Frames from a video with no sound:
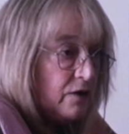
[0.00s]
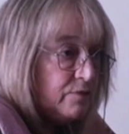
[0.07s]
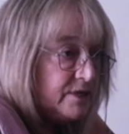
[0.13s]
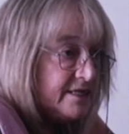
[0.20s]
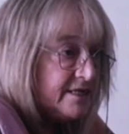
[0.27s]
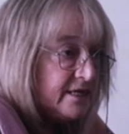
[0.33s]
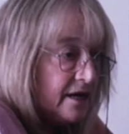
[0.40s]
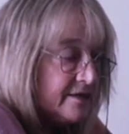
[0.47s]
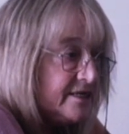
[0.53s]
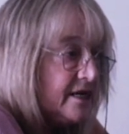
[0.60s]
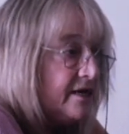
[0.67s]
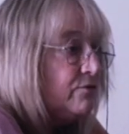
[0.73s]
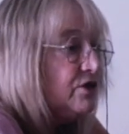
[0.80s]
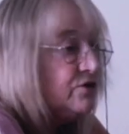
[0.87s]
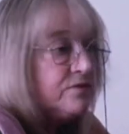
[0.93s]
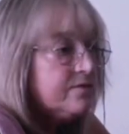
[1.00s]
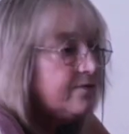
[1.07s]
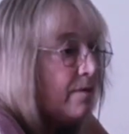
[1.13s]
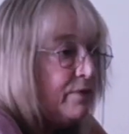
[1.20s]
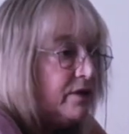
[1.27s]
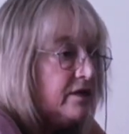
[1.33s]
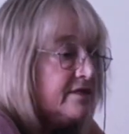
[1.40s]
taxi, which would
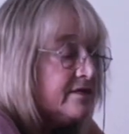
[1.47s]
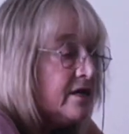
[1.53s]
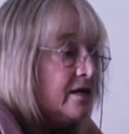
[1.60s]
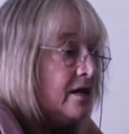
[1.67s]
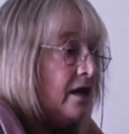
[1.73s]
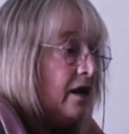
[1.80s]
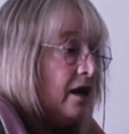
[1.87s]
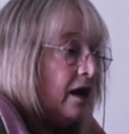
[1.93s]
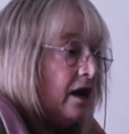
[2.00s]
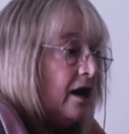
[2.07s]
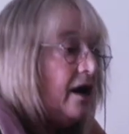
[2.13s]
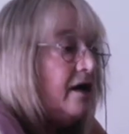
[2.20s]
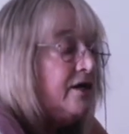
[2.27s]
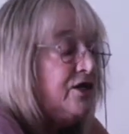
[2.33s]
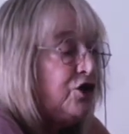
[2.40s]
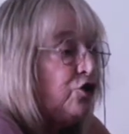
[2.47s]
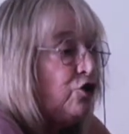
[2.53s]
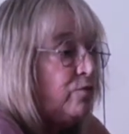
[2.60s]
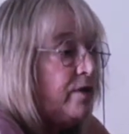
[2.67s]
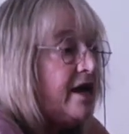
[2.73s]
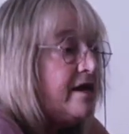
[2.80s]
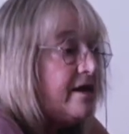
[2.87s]
copy us. And we come
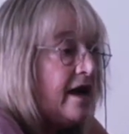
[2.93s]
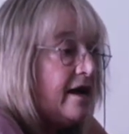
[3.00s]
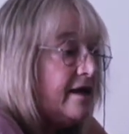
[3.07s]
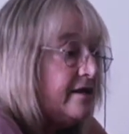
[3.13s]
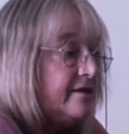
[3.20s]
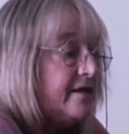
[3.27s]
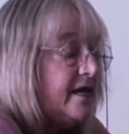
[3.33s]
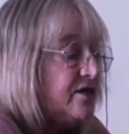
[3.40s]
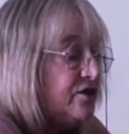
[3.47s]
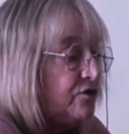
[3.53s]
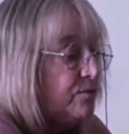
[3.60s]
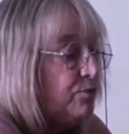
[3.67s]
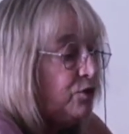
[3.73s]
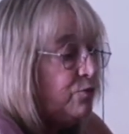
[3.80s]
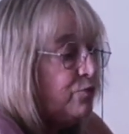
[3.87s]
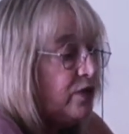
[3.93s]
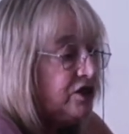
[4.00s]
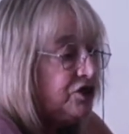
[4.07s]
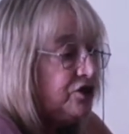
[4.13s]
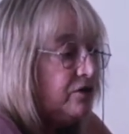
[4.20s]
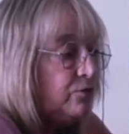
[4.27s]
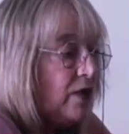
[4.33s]
in, and they're doing blood
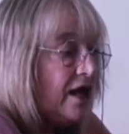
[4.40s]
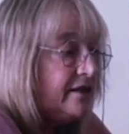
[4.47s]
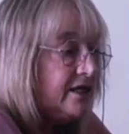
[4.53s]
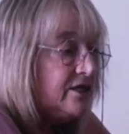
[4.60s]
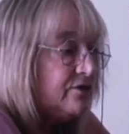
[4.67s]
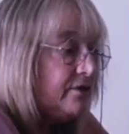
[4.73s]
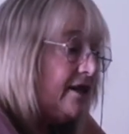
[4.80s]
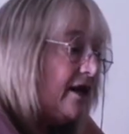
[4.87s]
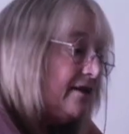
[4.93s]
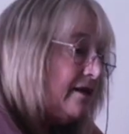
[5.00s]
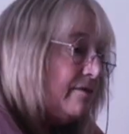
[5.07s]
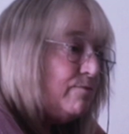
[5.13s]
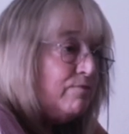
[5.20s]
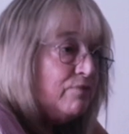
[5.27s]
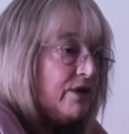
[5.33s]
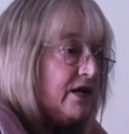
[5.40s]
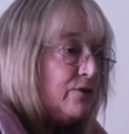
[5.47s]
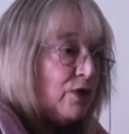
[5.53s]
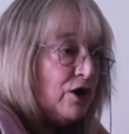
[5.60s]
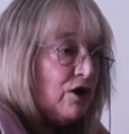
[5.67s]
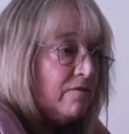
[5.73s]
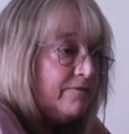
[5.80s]
pressure. While they're doing that, they bring you a
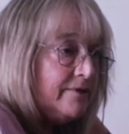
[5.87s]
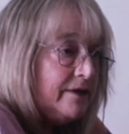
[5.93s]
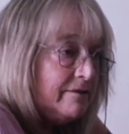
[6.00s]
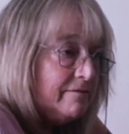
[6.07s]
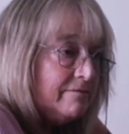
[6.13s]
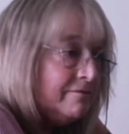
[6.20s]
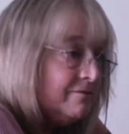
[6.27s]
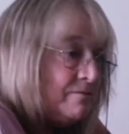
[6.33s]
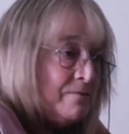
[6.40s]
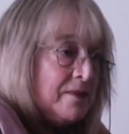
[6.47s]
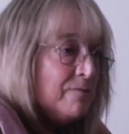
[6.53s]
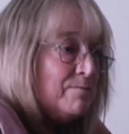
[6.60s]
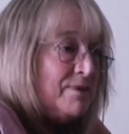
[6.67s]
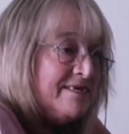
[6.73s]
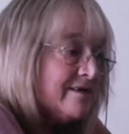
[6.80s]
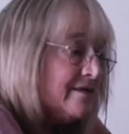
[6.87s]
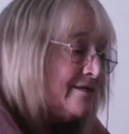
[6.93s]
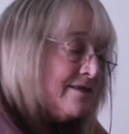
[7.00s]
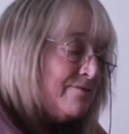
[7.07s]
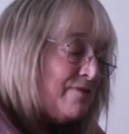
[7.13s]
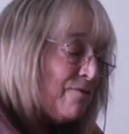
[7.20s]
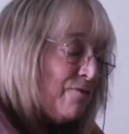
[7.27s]
coffee and biscuits
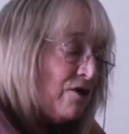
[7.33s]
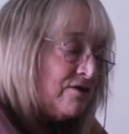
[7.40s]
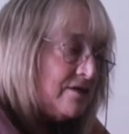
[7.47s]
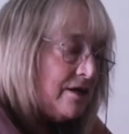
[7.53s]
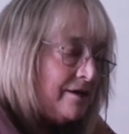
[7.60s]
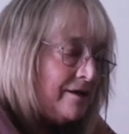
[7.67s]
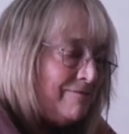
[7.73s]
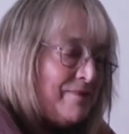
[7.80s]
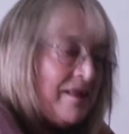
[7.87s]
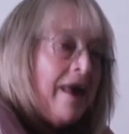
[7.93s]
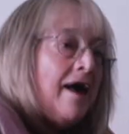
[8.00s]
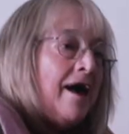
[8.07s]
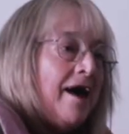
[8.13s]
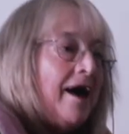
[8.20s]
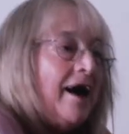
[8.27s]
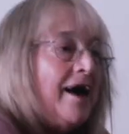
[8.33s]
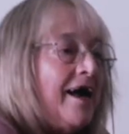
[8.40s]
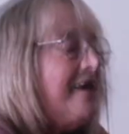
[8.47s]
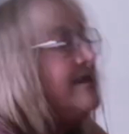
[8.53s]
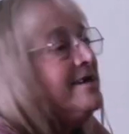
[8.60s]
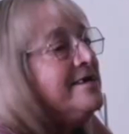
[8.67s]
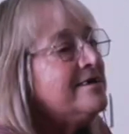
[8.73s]
if you've got any.
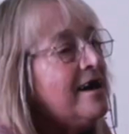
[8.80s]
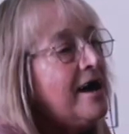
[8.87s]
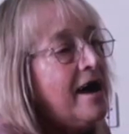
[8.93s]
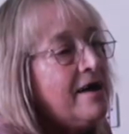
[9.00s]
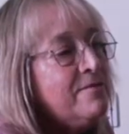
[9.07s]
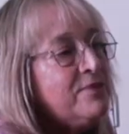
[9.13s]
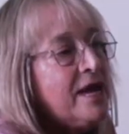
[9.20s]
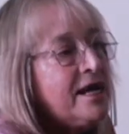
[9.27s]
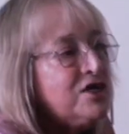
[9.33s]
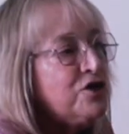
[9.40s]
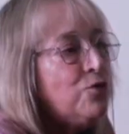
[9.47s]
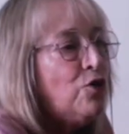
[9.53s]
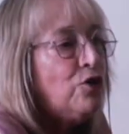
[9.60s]
And they do all the